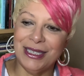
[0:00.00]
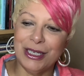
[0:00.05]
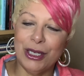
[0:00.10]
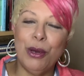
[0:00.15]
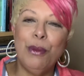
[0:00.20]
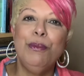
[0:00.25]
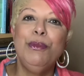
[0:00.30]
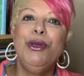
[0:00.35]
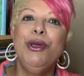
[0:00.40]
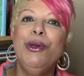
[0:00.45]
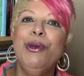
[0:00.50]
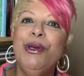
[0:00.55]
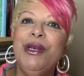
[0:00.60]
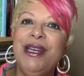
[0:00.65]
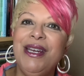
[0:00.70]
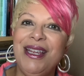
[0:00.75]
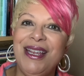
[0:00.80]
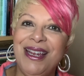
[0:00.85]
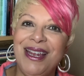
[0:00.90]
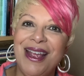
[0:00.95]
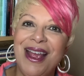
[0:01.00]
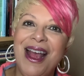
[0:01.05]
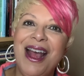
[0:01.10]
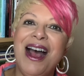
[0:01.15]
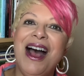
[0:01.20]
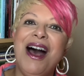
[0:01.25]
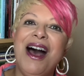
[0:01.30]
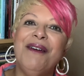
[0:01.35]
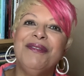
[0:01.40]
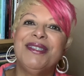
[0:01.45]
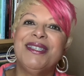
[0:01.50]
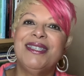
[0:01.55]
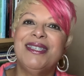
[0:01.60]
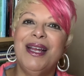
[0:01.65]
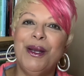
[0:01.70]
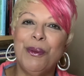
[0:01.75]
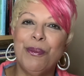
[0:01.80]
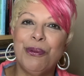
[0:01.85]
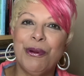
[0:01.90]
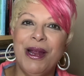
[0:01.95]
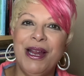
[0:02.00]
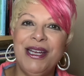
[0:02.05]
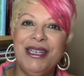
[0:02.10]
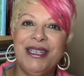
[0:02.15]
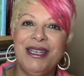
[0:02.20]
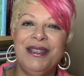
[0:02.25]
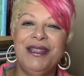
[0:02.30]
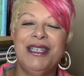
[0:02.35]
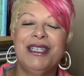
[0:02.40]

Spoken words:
community of celebration,